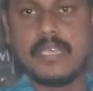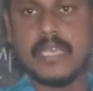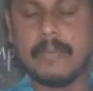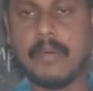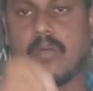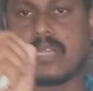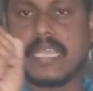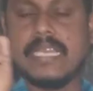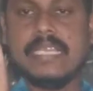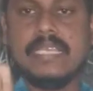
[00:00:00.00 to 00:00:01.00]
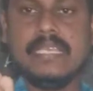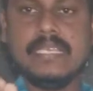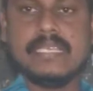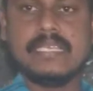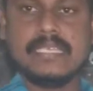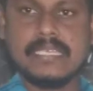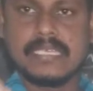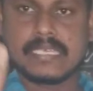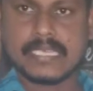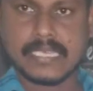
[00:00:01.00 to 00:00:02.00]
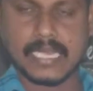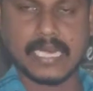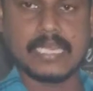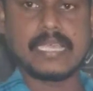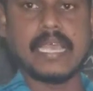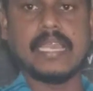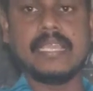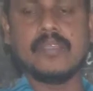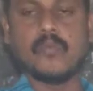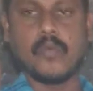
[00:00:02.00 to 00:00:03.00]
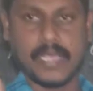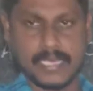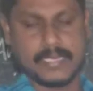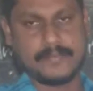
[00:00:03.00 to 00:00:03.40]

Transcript: about any current carrying wire